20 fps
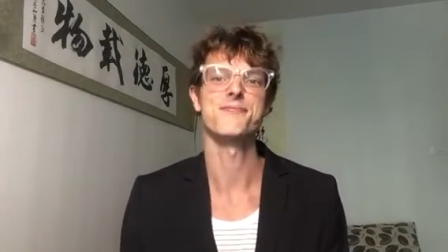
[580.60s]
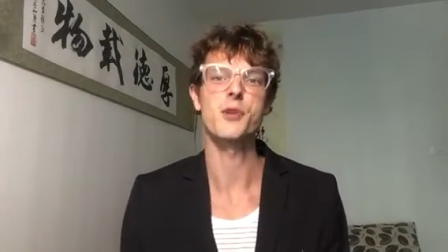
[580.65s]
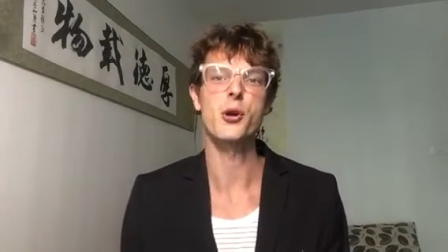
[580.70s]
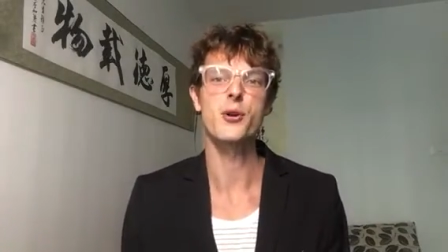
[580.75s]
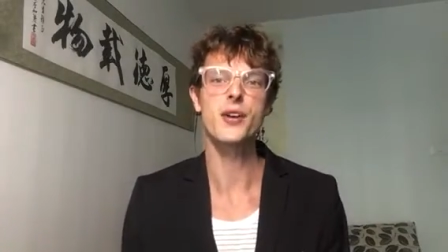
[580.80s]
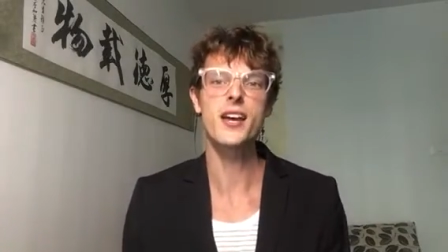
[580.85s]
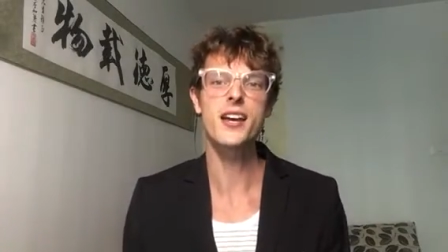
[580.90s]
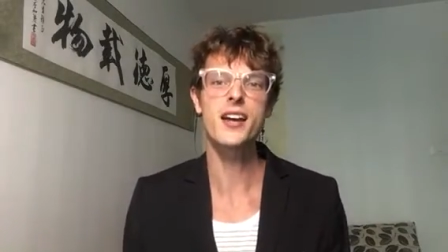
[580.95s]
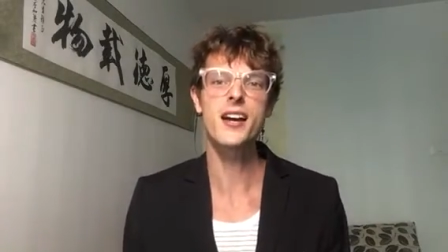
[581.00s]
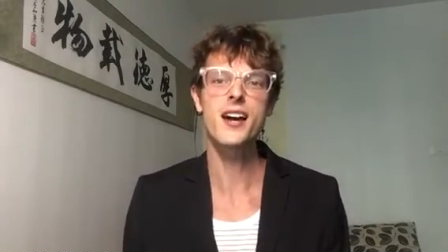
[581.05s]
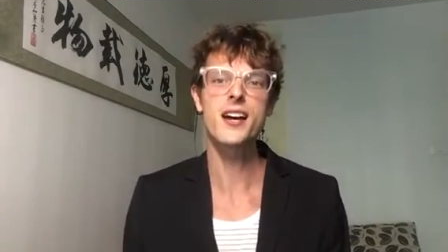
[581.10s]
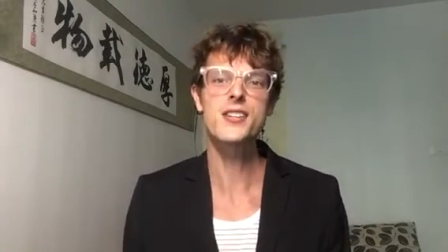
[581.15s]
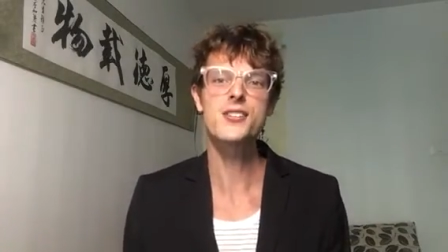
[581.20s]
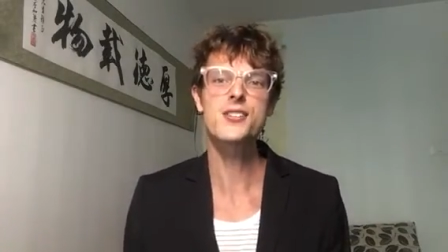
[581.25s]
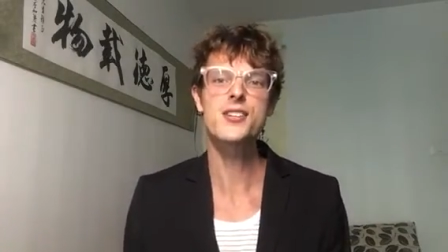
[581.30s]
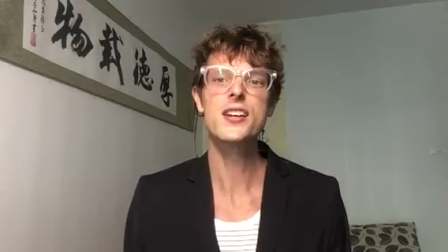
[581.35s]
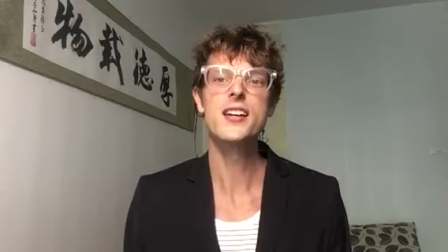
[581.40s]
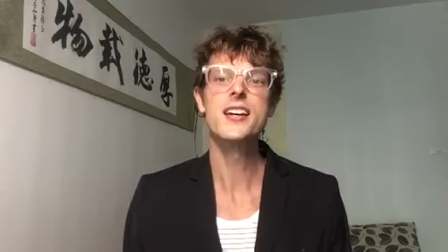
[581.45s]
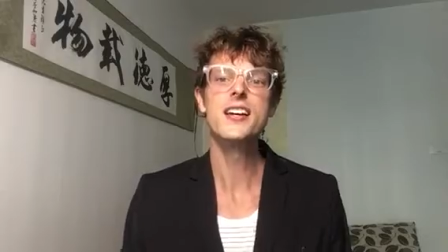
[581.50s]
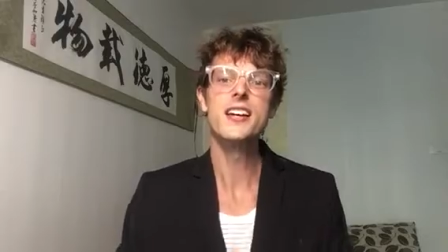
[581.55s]
Okay,
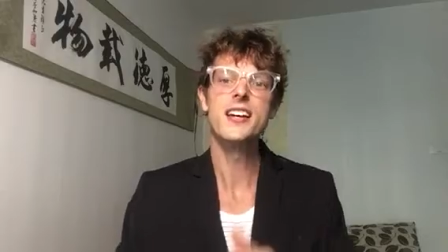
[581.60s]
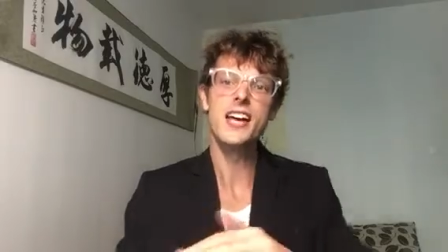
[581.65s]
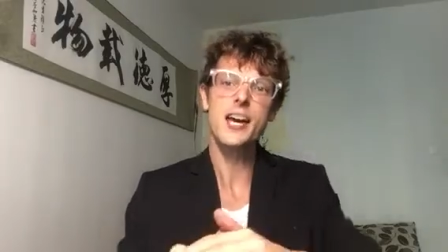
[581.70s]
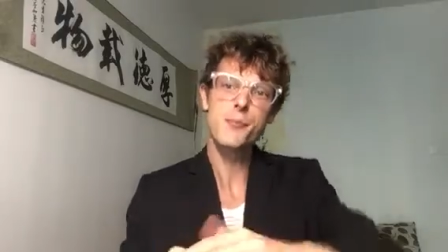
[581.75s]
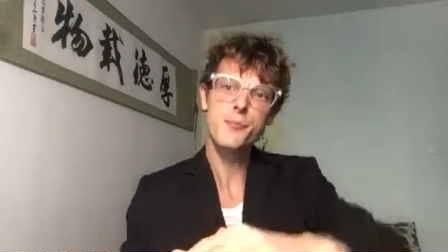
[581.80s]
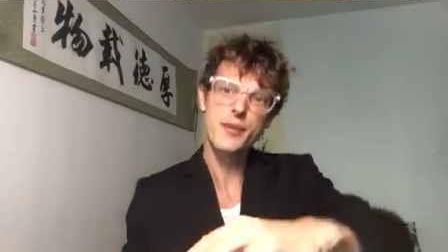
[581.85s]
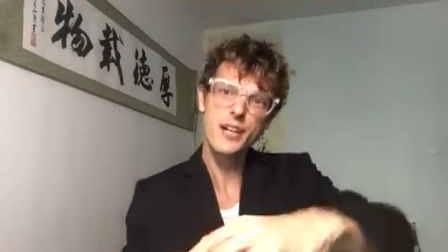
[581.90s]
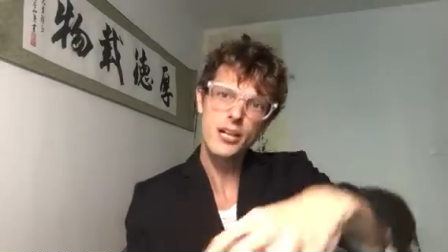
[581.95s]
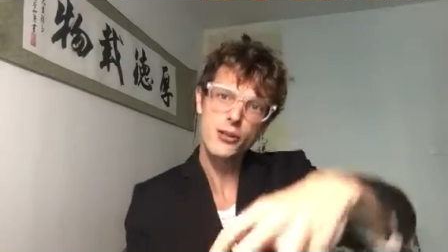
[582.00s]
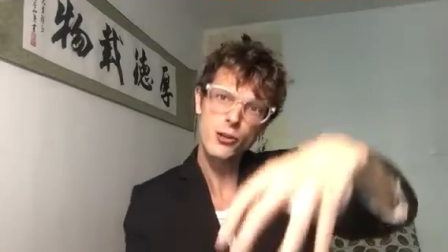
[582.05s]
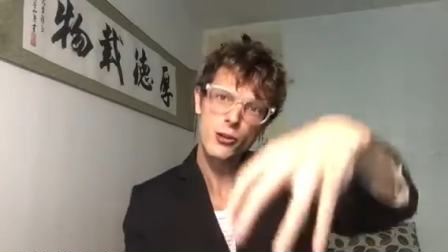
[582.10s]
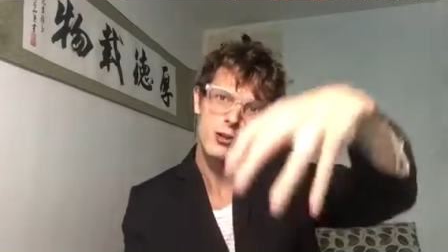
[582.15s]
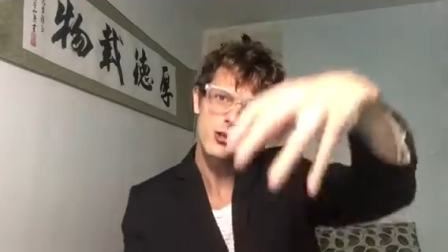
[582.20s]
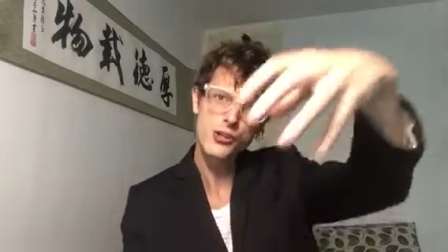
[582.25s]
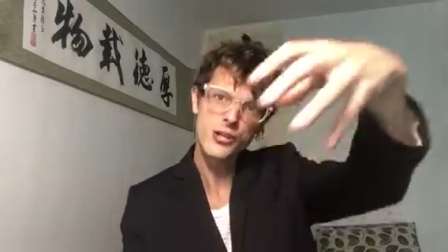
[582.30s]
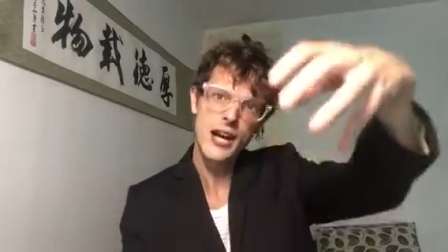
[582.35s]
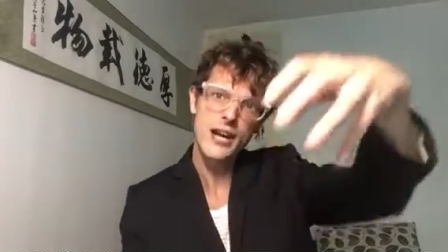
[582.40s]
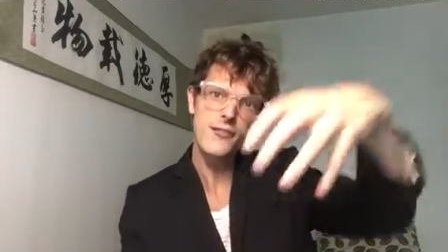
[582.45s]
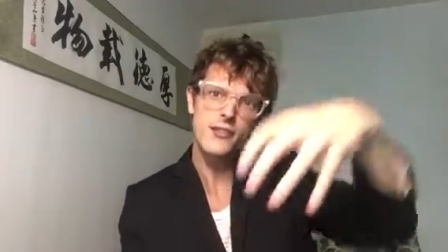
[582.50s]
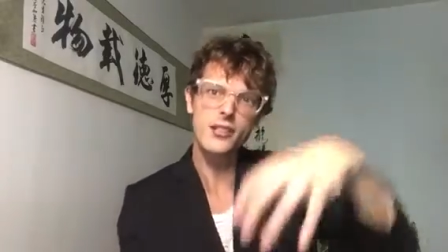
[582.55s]
guys? And bring a little
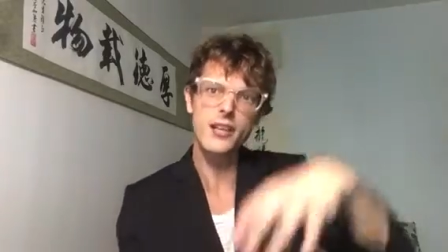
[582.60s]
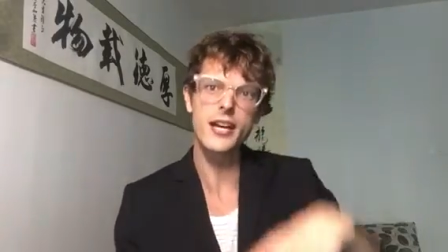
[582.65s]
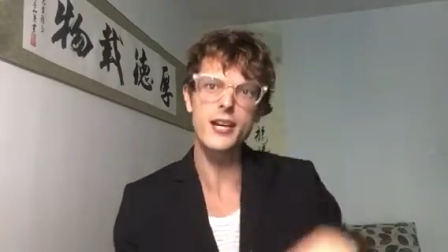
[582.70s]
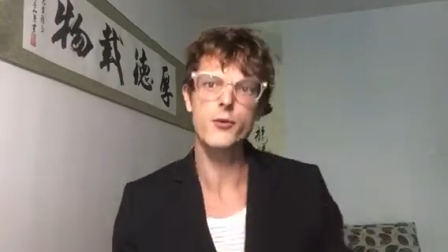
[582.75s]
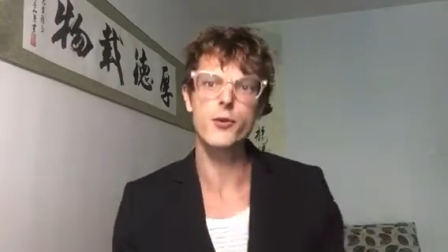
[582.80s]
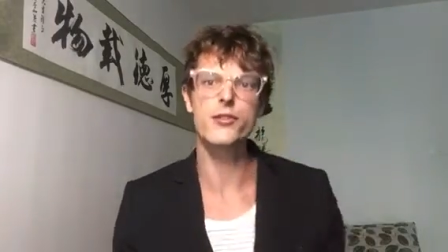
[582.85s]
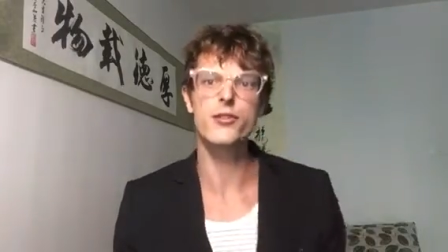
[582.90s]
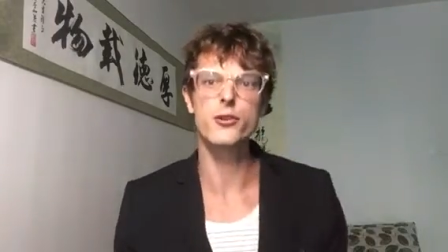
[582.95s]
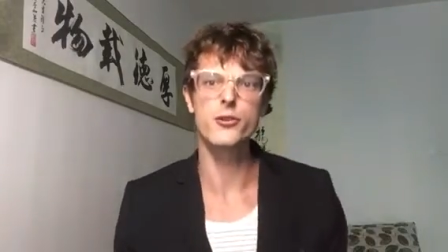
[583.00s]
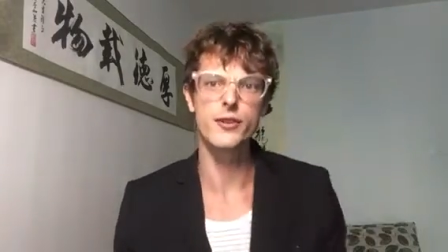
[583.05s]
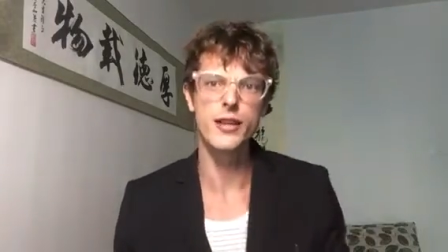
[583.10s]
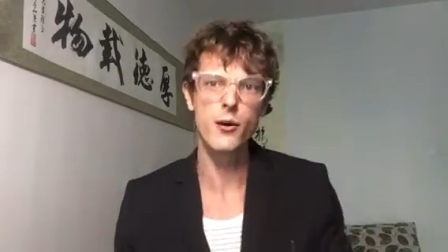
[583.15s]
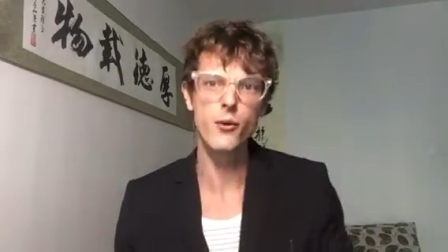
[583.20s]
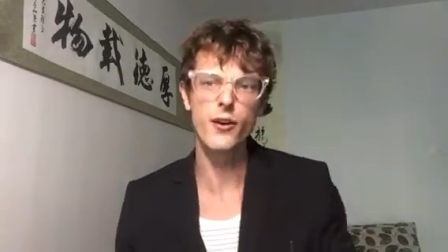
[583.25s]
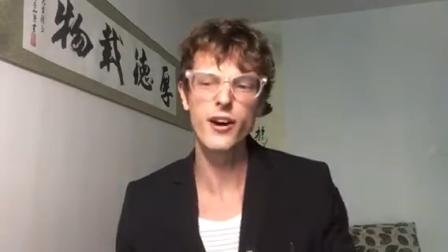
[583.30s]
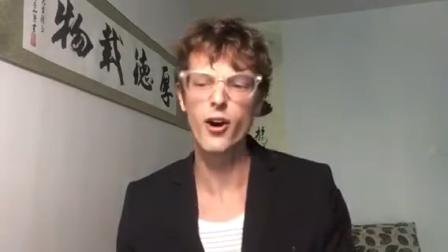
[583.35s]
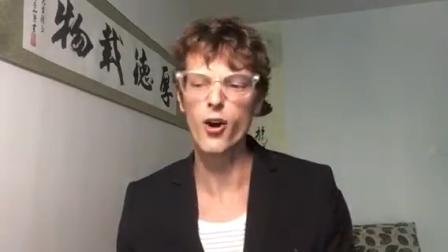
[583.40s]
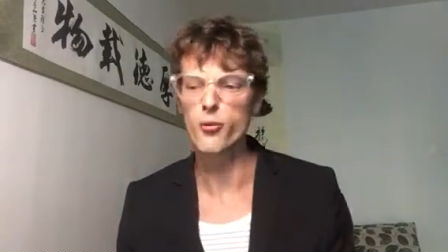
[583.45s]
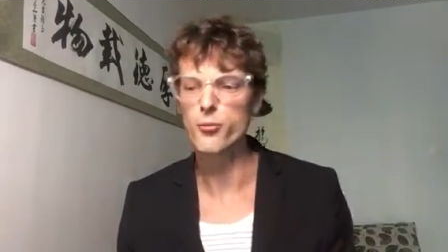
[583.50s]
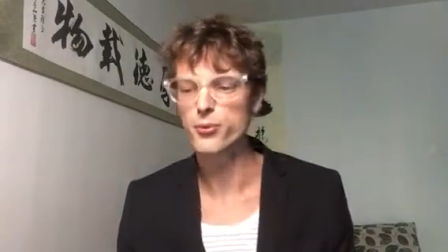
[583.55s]
travel light with you. That
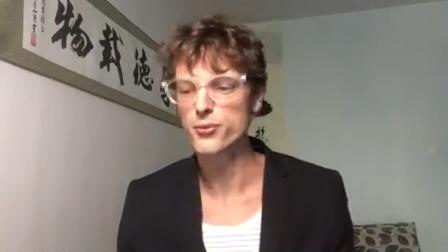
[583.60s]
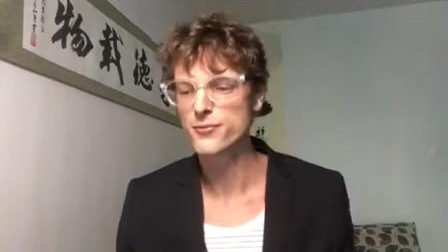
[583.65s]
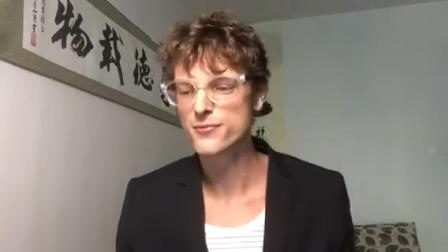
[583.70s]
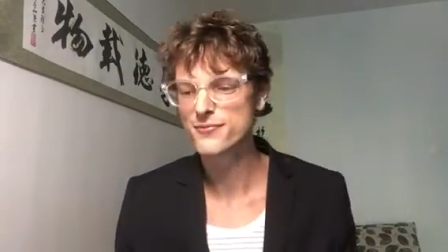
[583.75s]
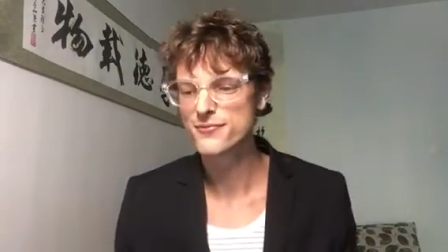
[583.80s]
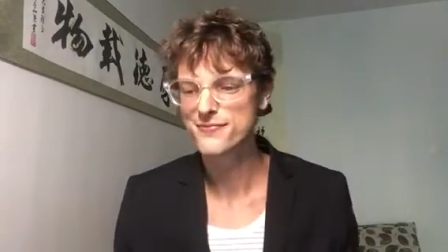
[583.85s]
will help.